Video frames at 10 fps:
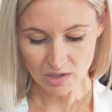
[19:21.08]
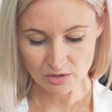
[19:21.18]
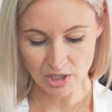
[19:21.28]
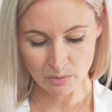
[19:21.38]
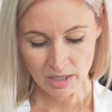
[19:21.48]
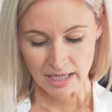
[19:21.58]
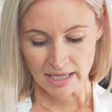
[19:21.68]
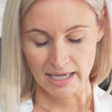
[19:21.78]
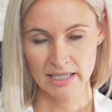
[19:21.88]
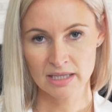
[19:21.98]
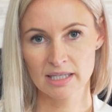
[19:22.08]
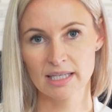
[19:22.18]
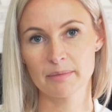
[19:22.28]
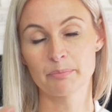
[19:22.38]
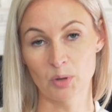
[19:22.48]
So in
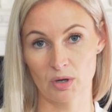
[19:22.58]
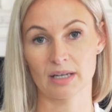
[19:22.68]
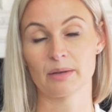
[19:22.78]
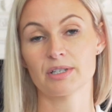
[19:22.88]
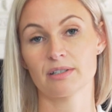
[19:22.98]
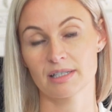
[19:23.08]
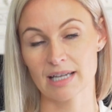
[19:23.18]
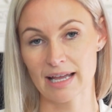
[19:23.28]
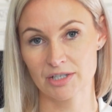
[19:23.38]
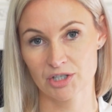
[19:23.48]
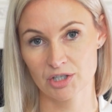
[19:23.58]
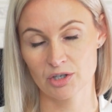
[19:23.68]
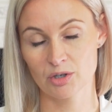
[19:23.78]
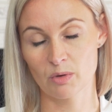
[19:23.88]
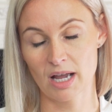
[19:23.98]
the booklet, which is attached
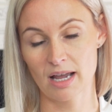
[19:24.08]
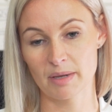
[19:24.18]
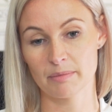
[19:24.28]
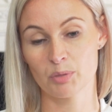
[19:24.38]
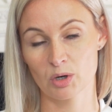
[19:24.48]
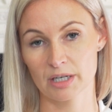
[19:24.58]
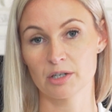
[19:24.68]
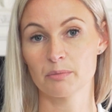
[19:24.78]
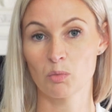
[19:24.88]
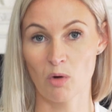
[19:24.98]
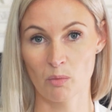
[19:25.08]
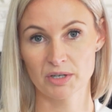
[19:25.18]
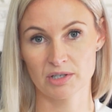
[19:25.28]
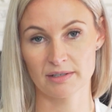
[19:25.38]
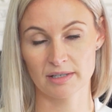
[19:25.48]
to, in booklet number 1,
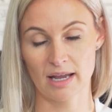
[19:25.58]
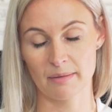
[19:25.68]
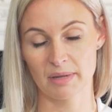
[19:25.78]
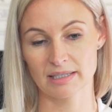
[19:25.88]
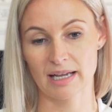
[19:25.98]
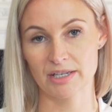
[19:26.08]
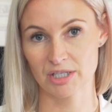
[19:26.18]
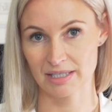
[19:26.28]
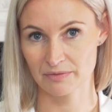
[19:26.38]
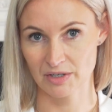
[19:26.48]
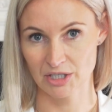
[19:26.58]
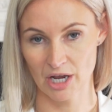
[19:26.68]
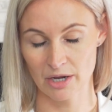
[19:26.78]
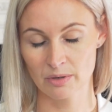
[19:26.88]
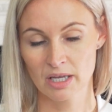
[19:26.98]
which is attached to this
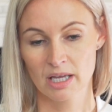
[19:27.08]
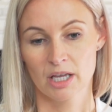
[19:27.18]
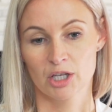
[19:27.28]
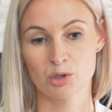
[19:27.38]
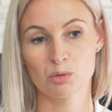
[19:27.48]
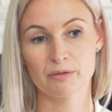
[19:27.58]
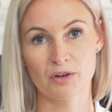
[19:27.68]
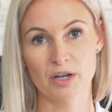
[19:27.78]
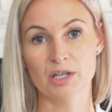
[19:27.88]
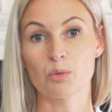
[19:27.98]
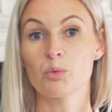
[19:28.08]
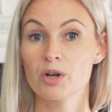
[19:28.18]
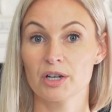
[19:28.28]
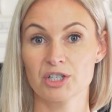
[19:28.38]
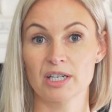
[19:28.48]
video, you will find a
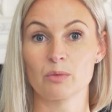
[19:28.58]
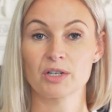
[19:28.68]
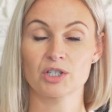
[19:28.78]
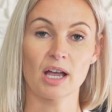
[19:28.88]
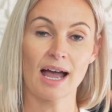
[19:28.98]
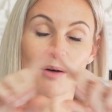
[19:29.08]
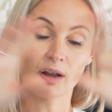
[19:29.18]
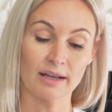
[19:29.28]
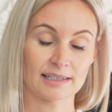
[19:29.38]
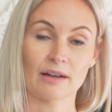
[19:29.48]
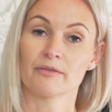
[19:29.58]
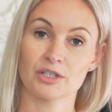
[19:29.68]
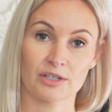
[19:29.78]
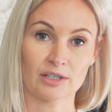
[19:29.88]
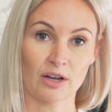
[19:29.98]
worksheet which outlines that
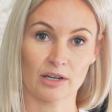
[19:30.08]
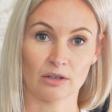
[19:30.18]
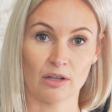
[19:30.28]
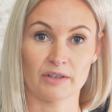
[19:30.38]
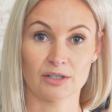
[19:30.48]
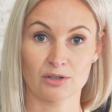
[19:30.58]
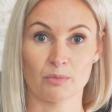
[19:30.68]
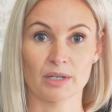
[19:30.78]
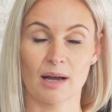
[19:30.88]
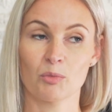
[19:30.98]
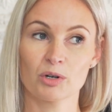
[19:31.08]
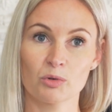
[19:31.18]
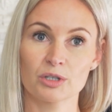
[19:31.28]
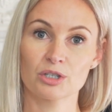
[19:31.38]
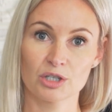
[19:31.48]
vicious cycle of insomnia. And what I
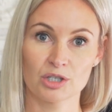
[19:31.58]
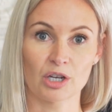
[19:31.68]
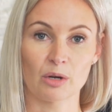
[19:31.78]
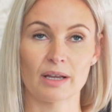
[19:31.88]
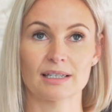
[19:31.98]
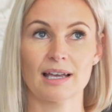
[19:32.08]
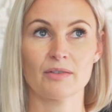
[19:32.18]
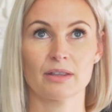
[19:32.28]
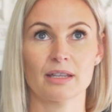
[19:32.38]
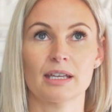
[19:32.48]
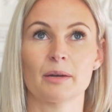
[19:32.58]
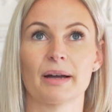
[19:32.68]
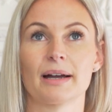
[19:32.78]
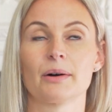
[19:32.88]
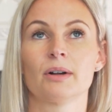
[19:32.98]
want you to do is have a think
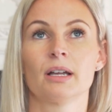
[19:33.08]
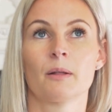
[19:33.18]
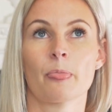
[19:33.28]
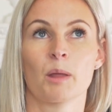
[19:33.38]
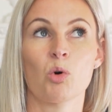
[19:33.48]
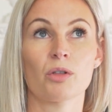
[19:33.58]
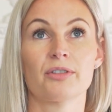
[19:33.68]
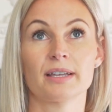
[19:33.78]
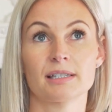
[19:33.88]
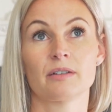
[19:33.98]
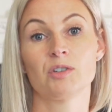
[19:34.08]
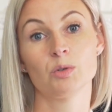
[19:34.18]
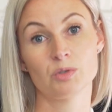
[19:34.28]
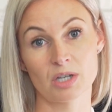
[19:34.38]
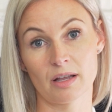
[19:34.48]
about what things have
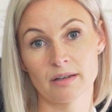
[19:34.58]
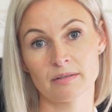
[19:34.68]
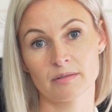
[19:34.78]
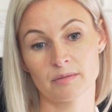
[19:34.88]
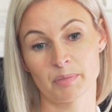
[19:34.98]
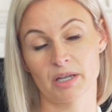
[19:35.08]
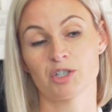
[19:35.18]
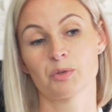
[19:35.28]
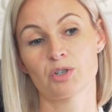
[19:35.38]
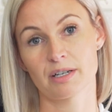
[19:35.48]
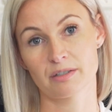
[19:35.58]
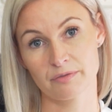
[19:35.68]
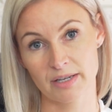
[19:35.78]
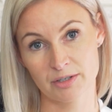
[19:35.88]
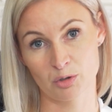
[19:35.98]
you done because you were trying to
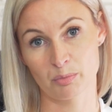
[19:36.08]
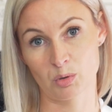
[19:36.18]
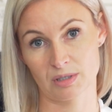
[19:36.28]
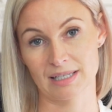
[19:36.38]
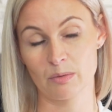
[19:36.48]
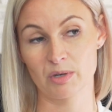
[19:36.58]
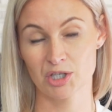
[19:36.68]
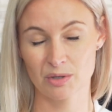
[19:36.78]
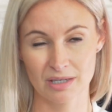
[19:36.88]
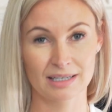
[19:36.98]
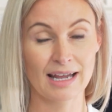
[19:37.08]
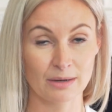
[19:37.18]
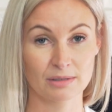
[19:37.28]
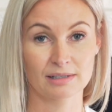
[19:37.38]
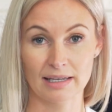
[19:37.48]
fix your poor sleep, which you can
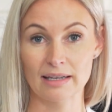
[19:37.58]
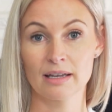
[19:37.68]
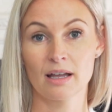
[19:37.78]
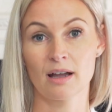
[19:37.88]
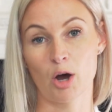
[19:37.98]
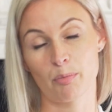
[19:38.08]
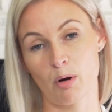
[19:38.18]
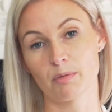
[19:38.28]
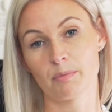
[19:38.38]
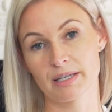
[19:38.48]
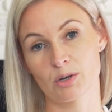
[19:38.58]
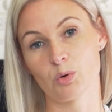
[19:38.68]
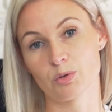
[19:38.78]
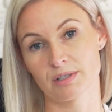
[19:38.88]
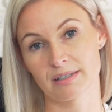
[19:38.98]
now see are probably
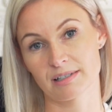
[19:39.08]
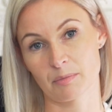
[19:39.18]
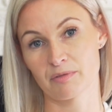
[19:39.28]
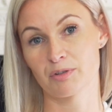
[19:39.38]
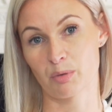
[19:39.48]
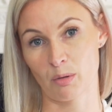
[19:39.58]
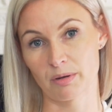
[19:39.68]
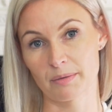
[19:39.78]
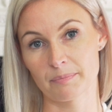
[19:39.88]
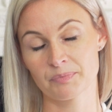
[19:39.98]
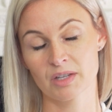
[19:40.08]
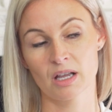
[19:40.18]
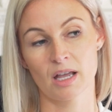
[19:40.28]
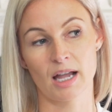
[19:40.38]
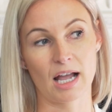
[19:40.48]
causing some of the problem.
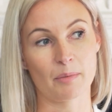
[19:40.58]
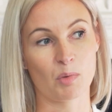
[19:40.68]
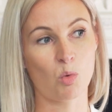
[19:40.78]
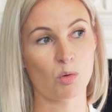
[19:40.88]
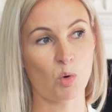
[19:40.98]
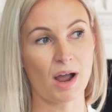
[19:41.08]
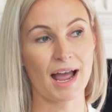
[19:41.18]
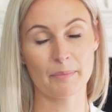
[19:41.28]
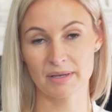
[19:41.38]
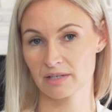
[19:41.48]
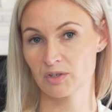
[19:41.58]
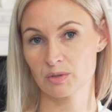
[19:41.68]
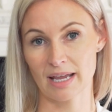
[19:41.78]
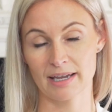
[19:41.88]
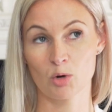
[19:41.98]
What habits have you
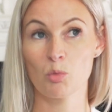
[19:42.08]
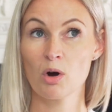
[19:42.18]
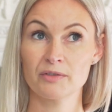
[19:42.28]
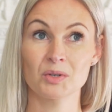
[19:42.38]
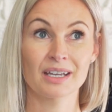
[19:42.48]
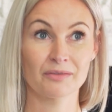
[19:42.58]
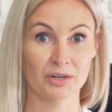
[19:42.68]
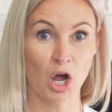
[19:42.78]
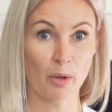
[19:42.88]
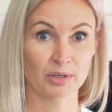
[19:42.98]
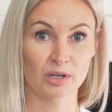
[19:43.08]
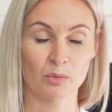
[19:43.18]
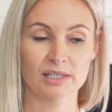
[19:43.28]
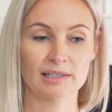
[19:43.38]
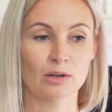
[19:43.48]
taken on? What have you given up? You know,
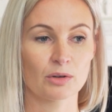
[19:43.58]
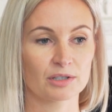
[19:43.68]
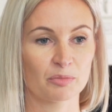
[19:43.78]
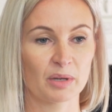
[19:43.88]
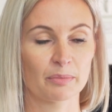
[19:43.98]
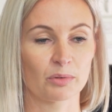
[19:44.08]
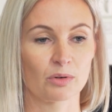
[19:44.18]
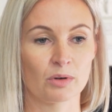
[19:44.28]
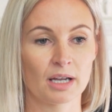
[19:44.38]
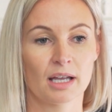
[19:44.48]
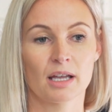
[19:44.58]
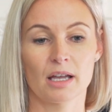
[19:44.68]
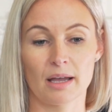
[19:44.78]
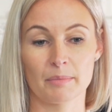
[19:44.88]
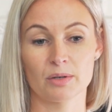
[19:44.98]
we see lots of people
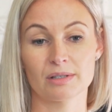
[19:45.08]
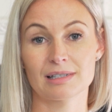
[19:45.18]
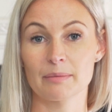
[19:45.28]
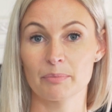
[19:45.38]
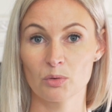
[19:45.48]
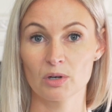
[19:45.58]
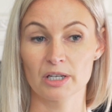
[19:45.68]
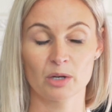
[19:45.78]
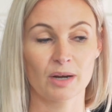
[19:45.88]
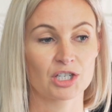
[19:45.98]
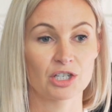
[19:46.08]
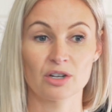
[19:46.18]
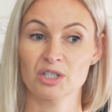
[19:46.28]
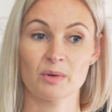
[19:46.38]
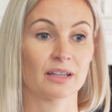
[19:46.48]
who sleep poorly who actually
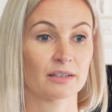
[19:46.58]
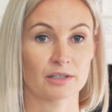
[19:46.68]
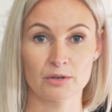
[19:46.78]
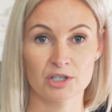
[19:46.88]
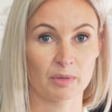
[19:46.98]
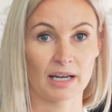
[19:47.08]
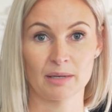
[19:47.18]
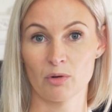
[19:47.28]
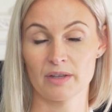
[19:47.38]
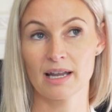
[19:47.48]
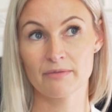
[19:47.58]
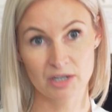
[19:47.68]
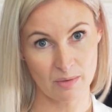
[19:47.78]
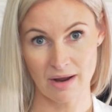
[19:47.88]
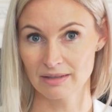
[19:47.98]
don't do anything sociable anymore. They never
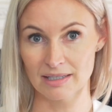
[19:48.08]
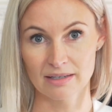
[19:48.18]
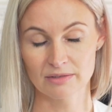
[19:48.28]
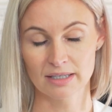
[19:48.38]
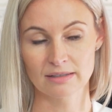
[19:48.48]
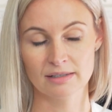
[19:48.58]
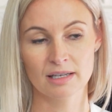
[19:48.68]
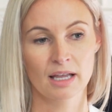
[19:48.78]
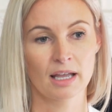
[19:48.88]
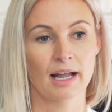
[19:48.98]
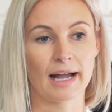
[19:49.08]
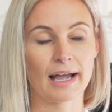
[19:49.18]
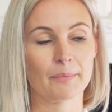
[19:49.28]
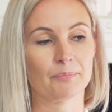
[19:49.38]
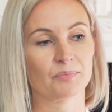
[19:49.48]
go out in the evenings.
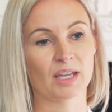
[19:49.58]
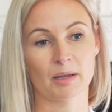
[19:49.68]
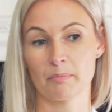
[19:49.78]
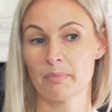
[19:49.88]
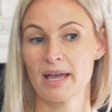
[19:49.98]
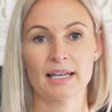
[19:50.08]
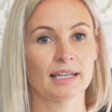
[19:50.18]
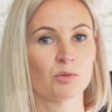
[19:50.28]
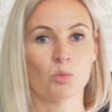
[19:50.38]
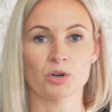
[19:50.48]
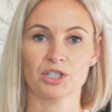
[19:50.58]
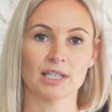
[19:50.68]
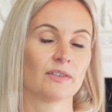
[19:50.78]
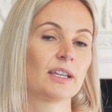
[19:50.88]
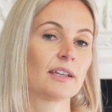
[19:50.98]
They can barely even watch
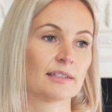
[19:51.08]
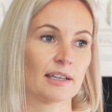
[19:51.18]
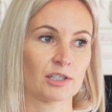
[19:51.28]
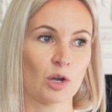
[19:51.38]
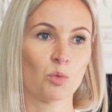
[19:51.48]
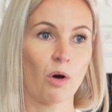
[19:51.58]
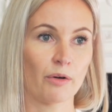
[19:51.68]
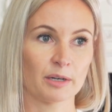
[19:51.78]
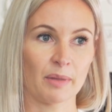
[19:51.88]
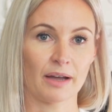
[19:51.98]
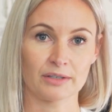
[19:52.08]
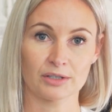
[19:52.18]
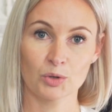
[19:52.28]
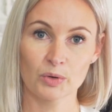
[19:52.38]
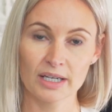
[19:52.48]
TV because they're so worried about the
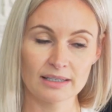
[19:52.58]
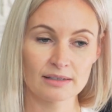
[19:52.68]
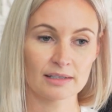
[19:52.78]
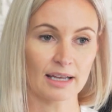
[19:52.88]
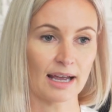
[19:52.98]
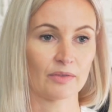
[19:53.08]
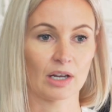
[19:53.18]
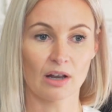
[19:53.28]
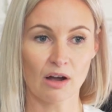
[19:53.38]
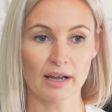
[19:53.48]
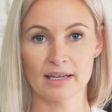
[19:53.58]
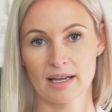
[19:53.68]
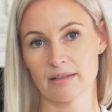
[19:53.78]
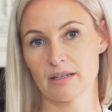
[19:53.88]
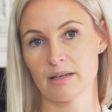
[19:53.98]
screens and the light
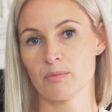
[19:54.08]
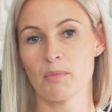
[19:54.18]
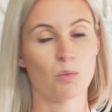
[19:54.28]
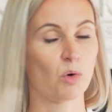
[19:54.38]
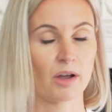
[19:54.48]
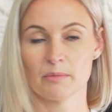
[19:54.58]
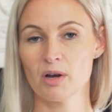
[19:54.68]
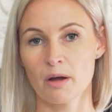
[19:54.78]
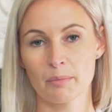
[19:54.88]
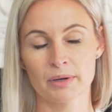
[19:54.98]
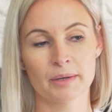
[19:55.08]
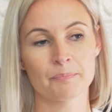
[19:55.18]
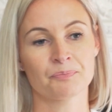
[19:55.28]
and that it might work them up.